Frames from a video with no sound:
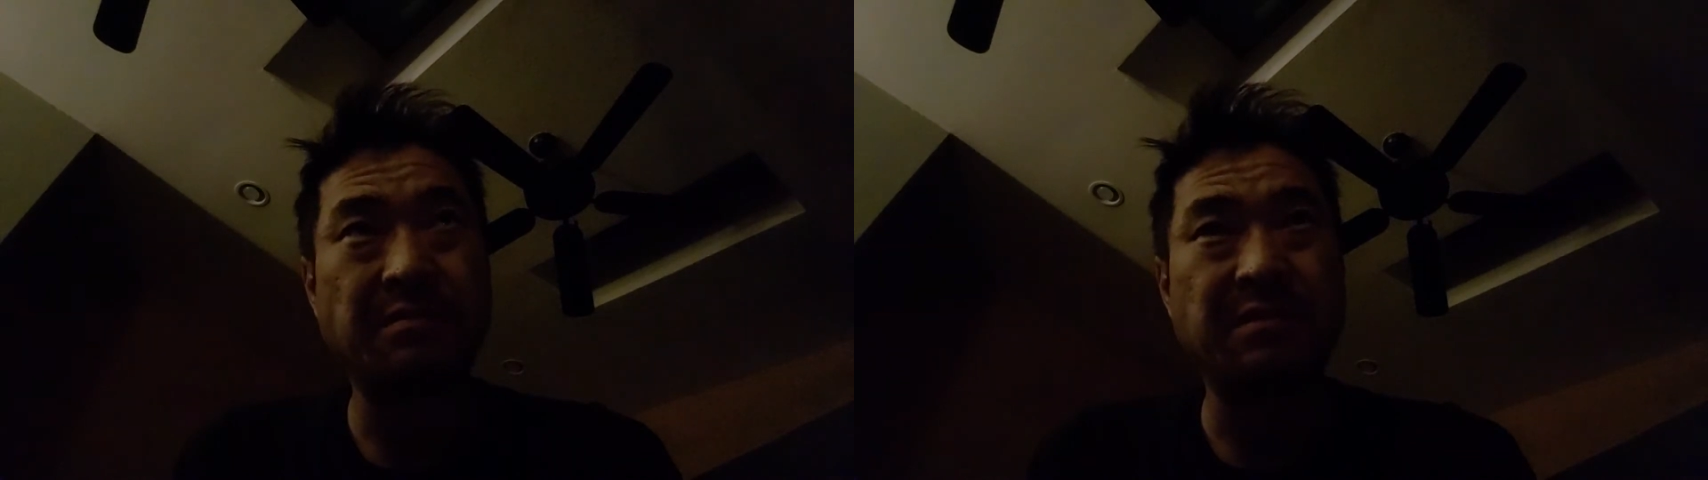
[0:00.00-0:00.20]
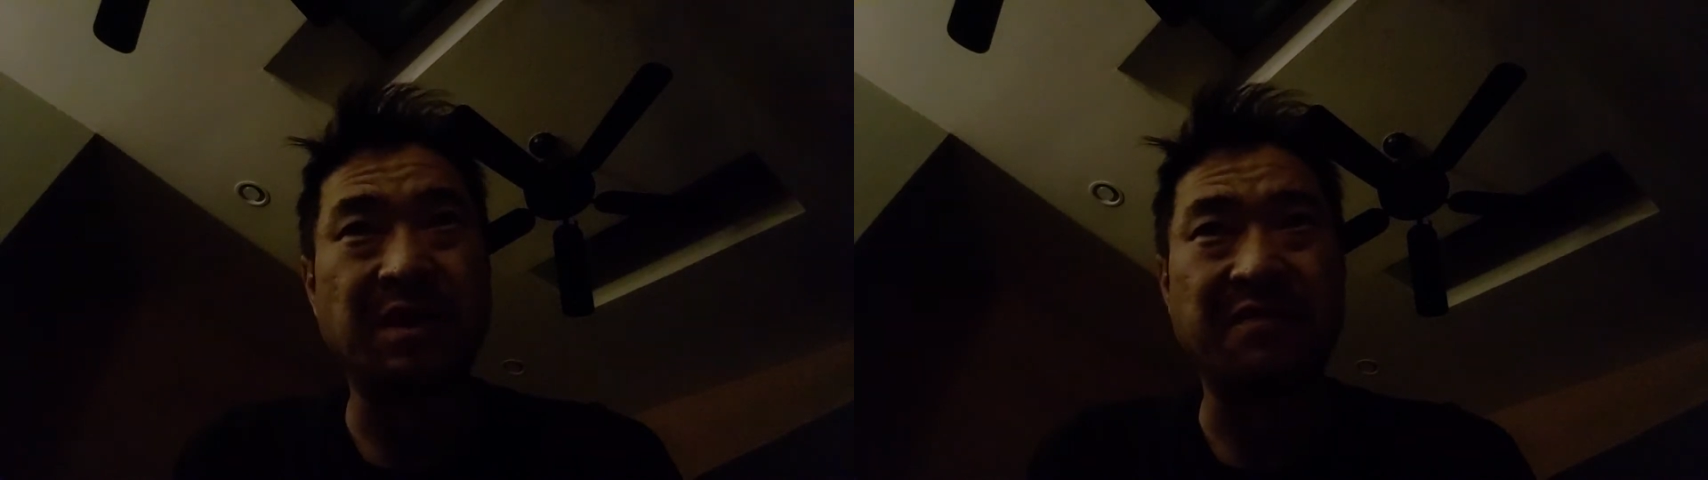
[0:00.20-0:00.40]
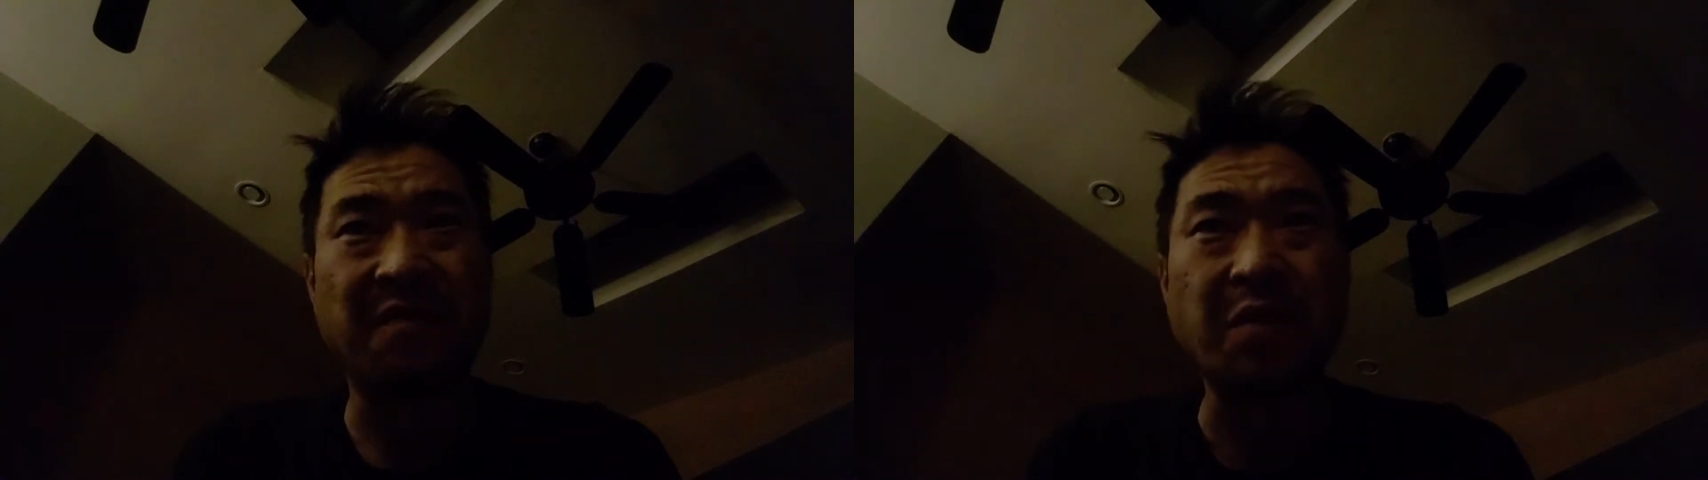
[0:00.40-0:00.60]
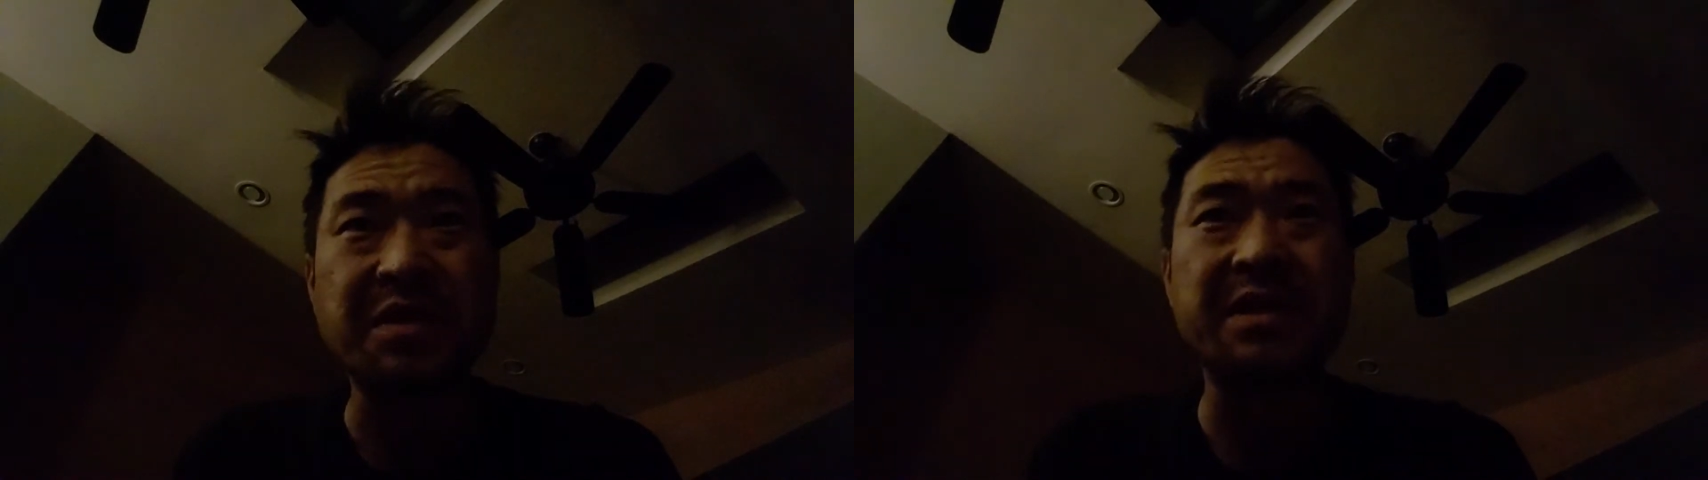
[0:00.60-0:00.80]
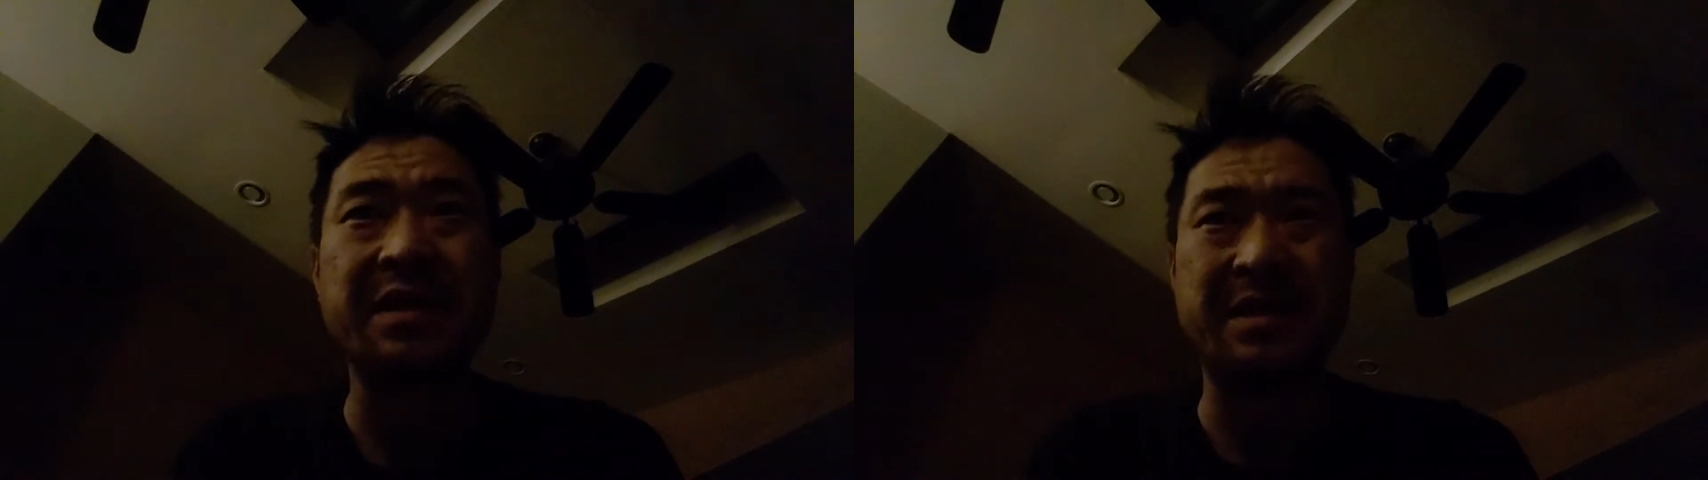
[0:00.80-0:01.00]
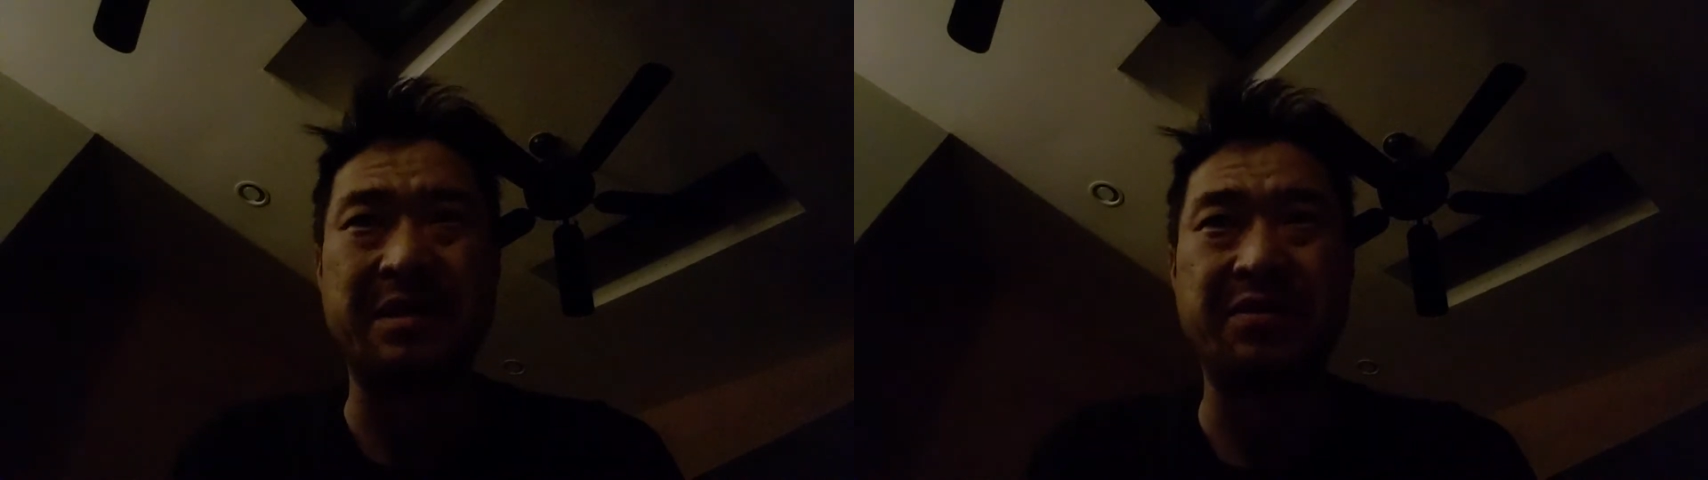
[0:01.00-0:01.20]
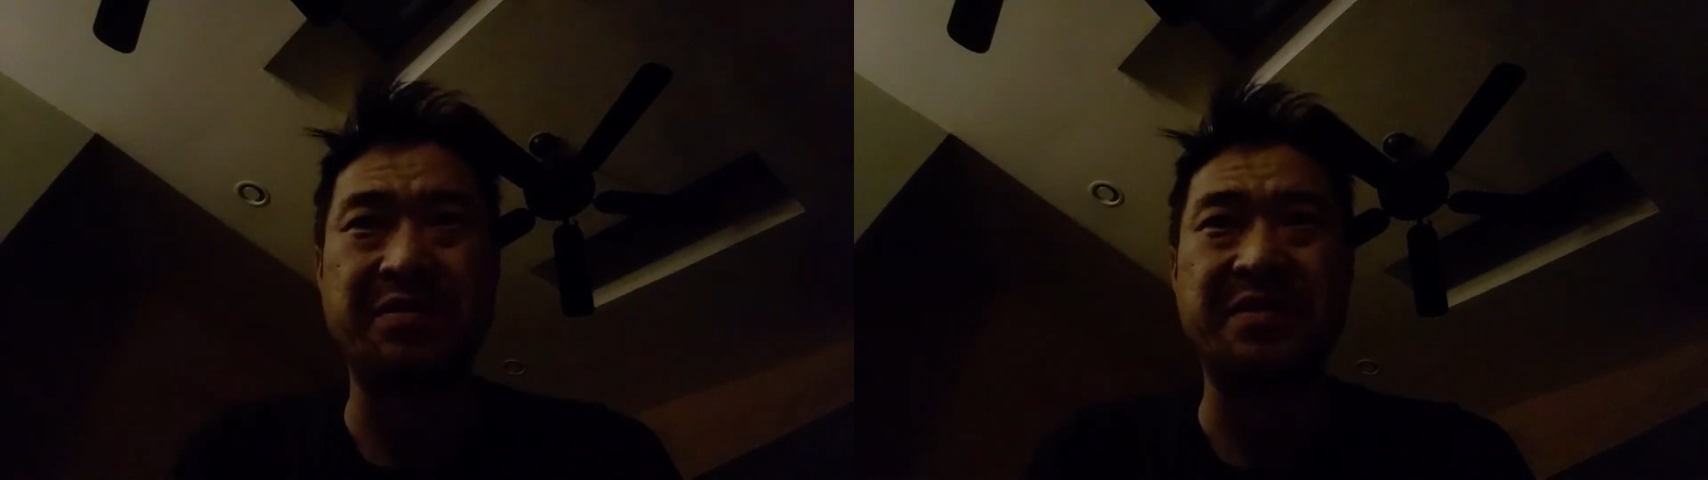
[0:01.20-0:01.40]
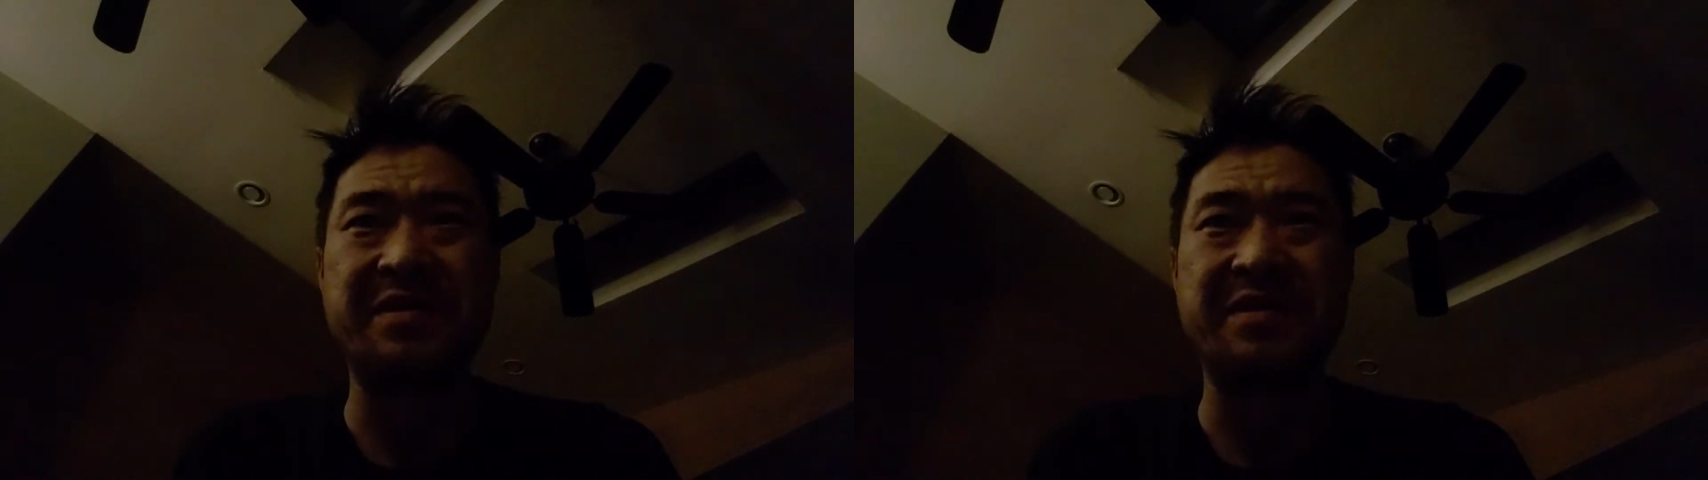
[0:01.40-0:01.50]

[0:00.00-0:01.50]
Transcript: Unfortunately, due to